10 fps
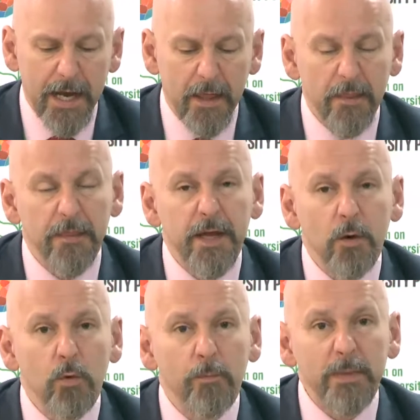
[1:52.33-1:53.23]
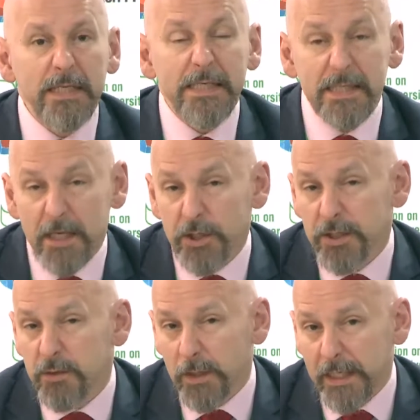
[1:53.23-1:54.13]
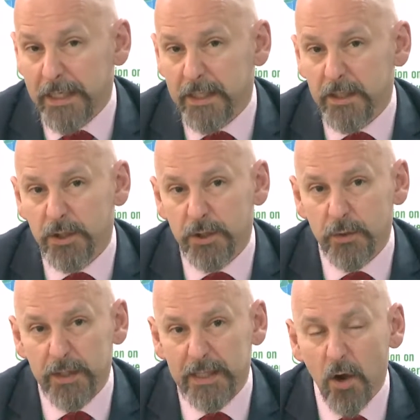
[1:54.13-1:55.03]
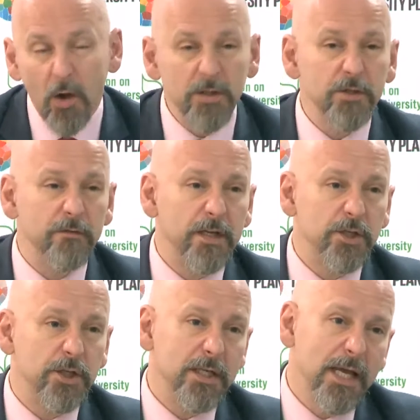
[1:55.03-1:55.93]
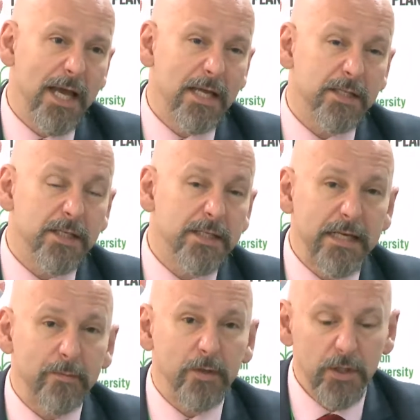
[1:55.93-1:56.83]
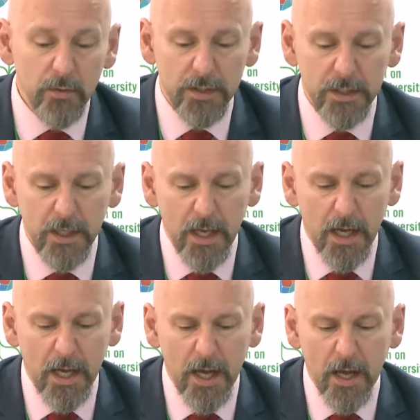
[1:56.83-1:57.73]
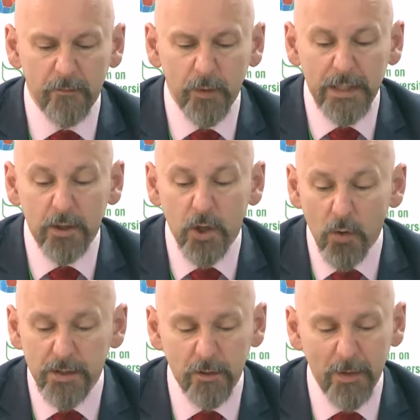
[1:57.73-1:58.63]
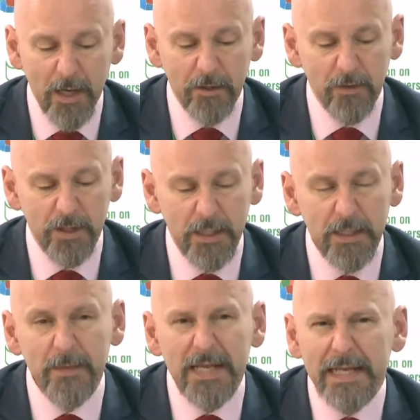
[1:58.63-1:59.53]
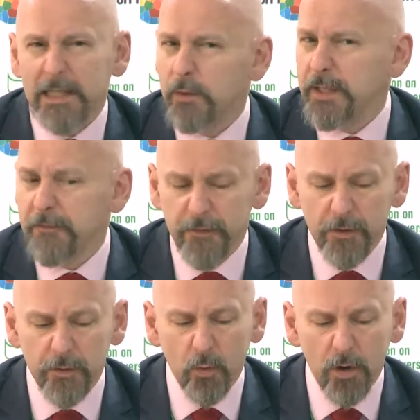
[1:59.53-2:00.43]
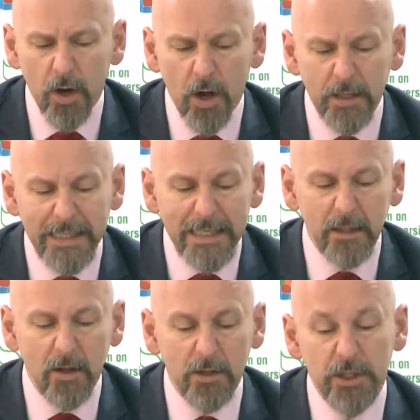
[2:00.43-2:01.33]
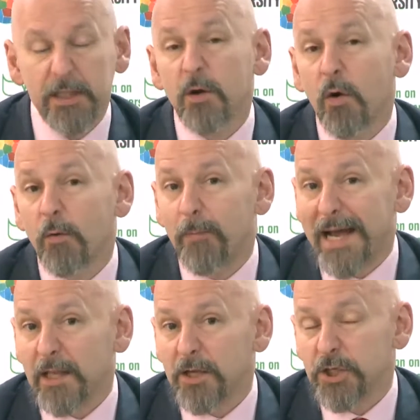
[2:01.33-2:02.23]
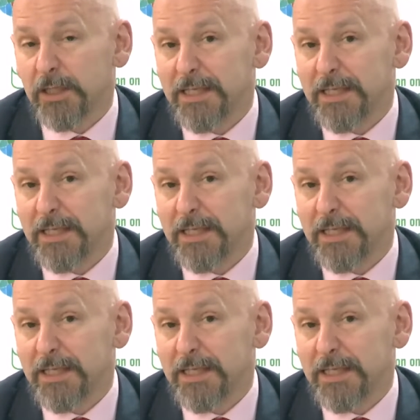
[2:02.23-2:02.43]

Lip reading: There will be discussions relating to the conservation and sustainable use of marine and coastal biodiversity, including further work on ecologically or biologically